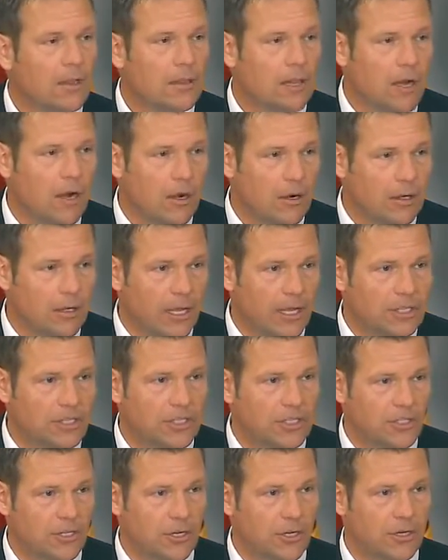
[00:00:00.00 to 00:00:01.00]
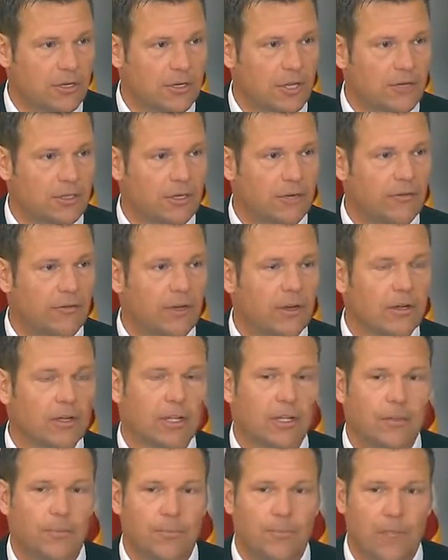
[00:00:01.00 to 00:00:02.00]
that our elections are conducted
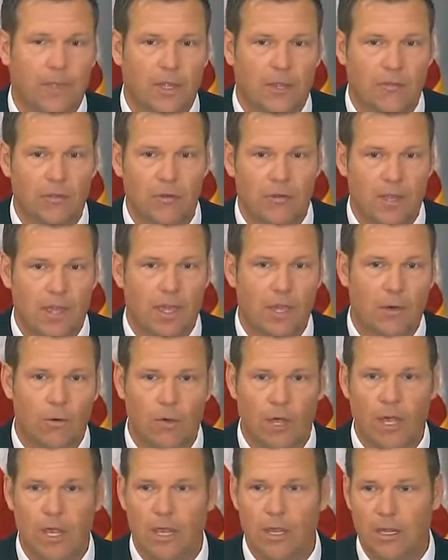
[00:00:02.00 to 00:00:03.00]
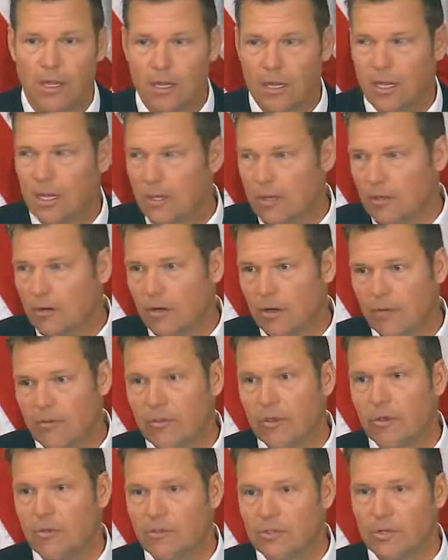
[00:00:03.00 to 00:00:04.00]
fairly. If you take away either
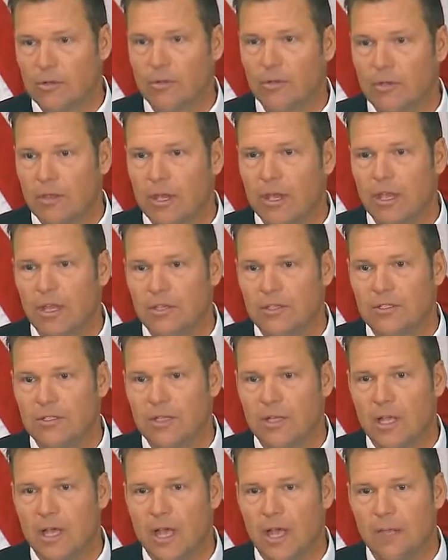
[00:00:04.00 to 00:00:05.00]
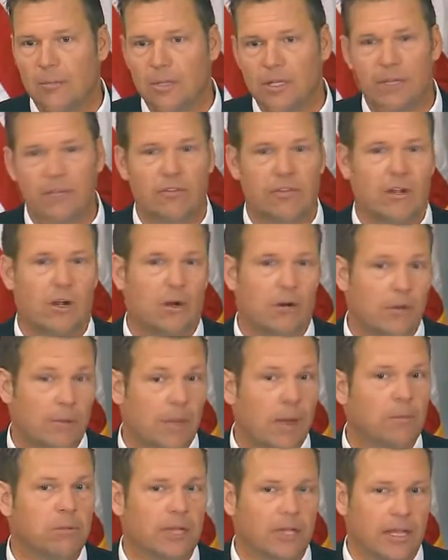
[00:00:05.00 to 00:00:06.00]
of those two things, I believe that our
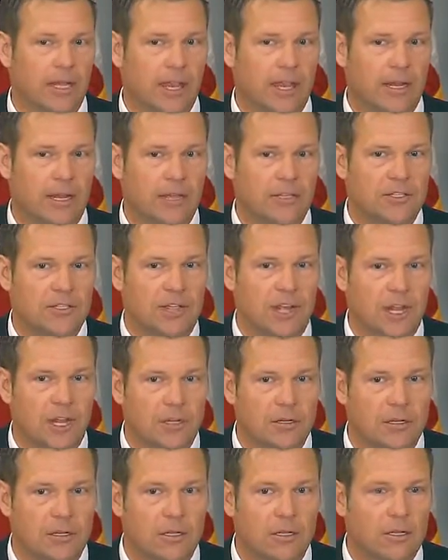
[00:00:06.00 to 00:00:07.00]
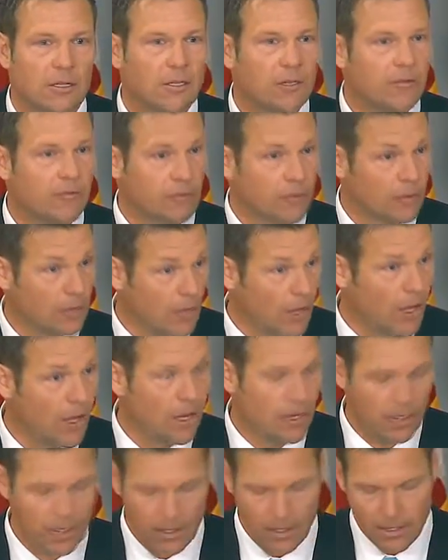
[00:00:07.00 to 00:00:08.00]
republic cannot stand for
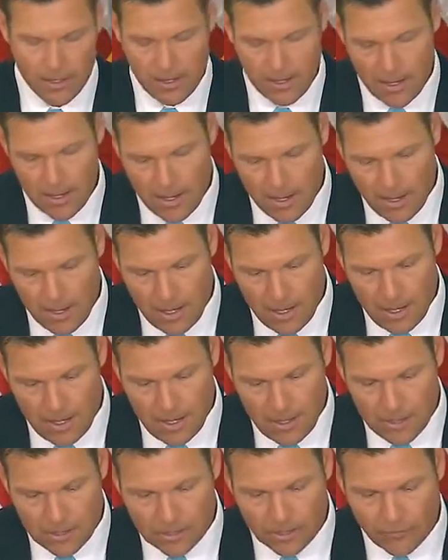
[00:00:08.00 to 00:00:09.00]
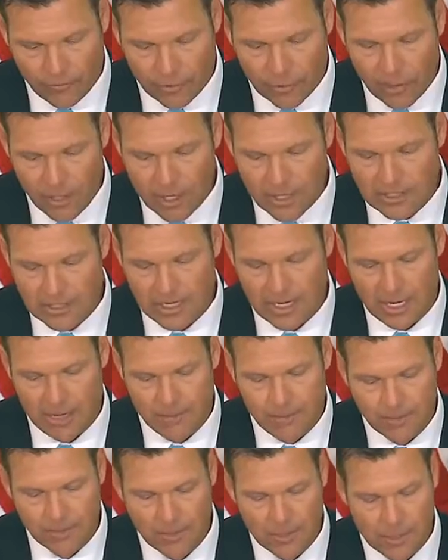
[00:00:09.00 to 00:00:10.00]
long. So for a long
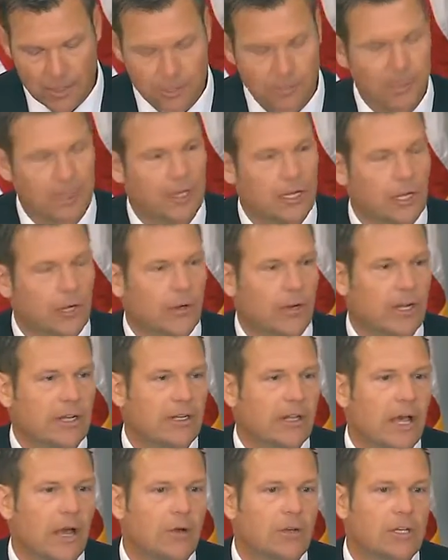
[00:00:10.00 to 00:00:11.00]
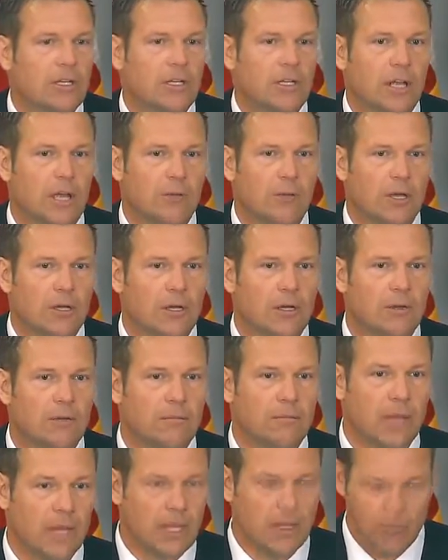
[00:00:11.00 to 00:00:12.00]
time, there's been lingering doubt
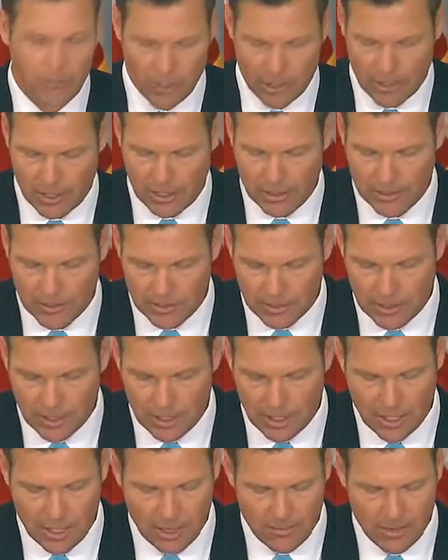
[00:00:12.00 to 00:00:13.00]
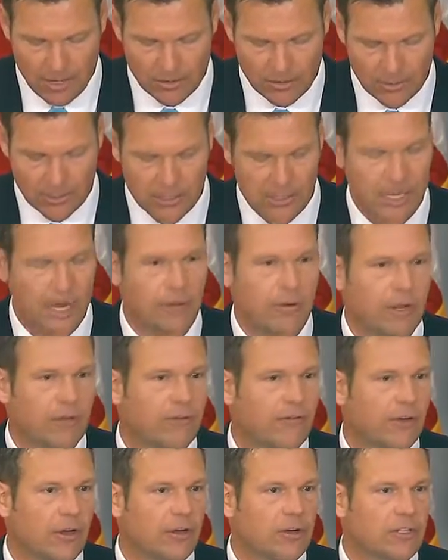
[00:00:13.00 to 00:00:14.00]
among many Americans about the integrity
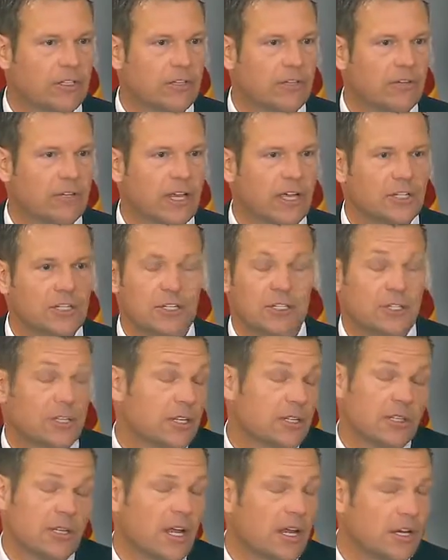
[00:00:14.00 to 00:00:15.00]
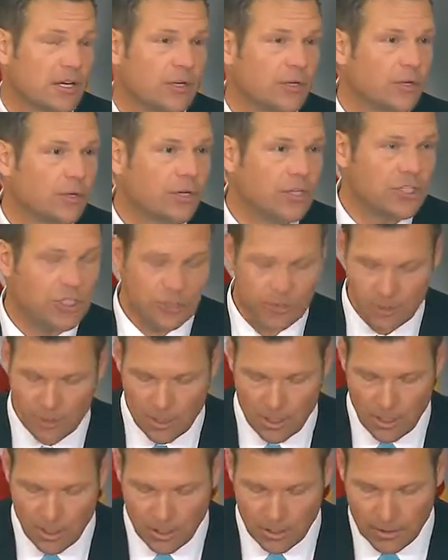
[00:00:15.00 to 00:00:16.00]
and fairness of elections, and it's not a new issue
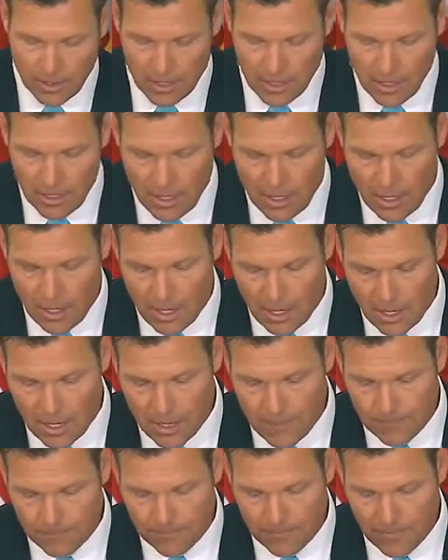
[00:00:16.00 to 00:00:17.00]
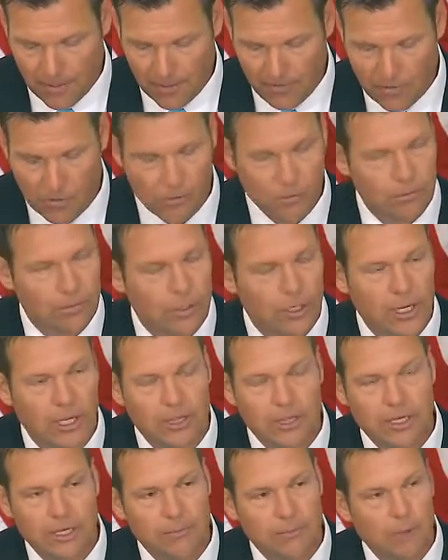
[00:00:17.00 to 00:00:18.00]
at all. If you look
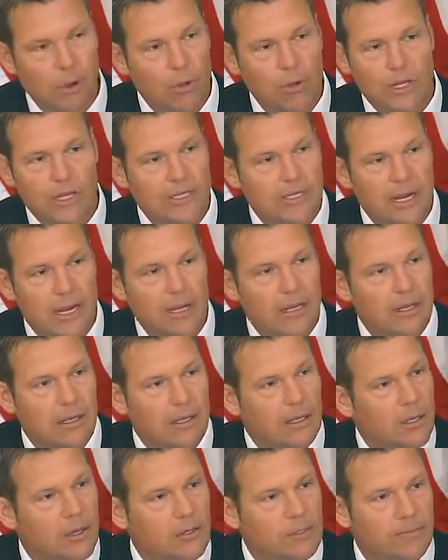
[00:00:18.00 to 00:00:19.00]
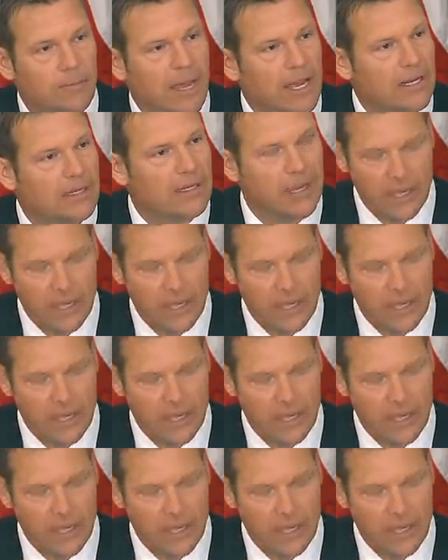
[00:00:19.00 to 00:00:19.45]
at the polling data, it goes back